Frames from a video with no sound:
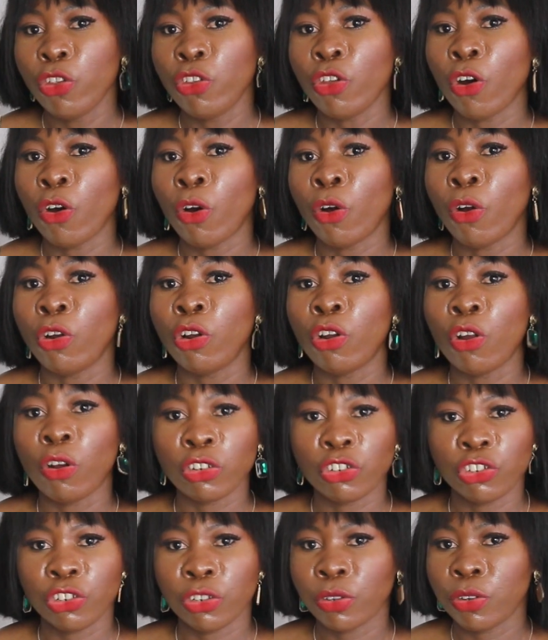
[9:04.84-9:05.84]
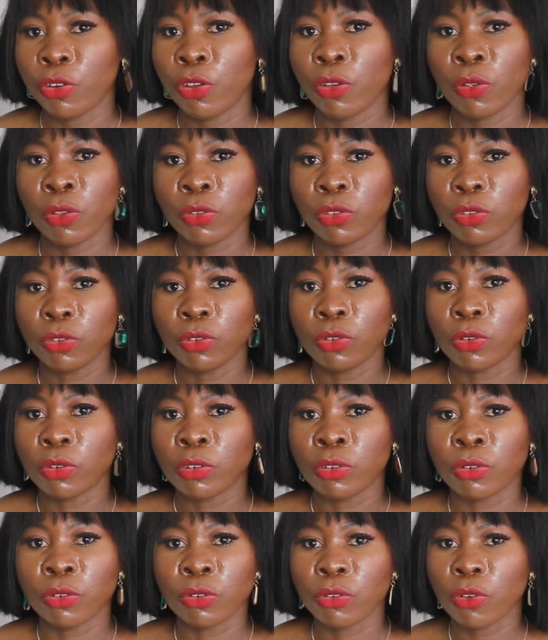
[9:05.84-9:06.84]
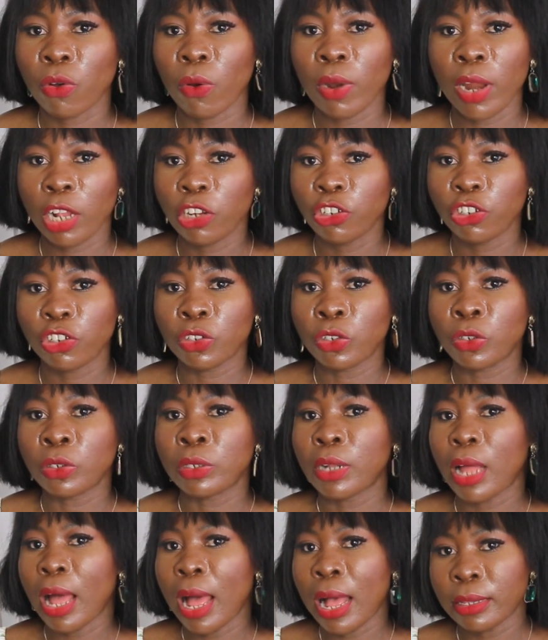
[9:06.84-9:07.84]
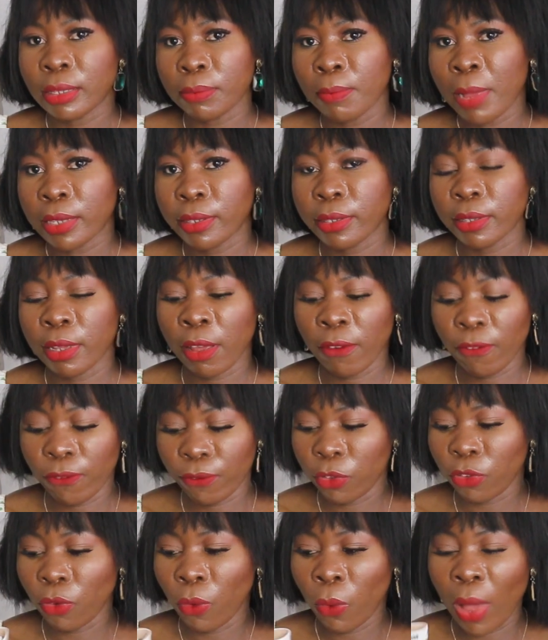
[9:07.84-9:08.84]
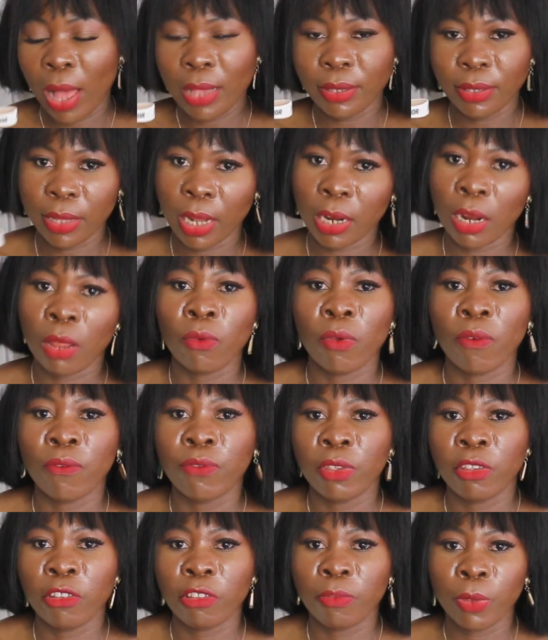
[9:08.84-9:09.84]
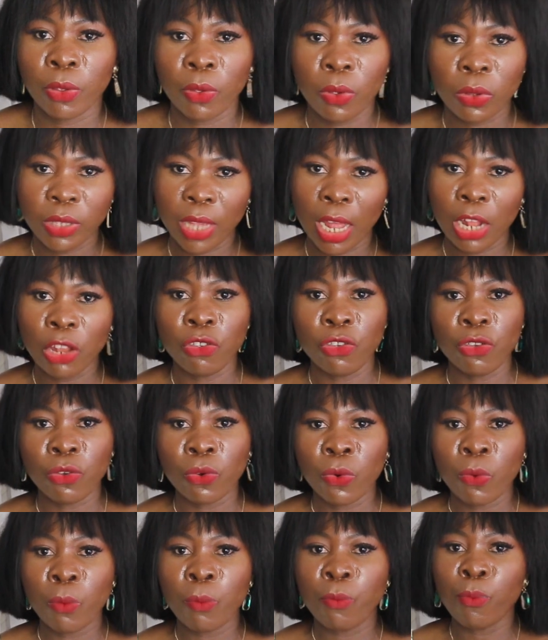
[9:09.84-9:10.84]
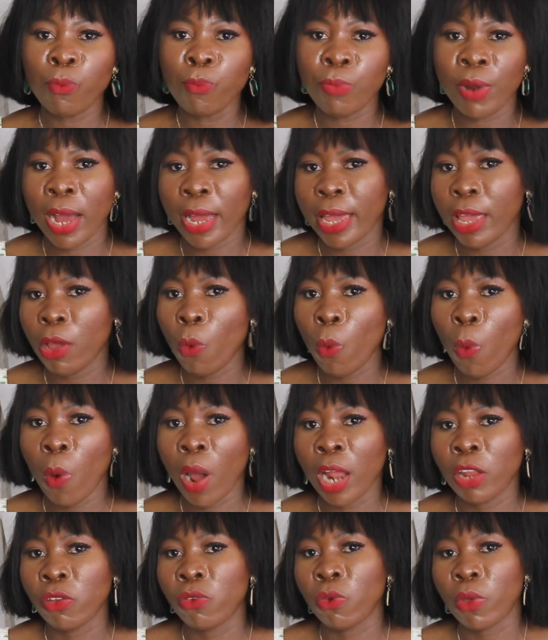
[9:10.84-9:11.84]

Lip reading: your luxurious, you know, collection as myself. So I started with this because I knew black and white,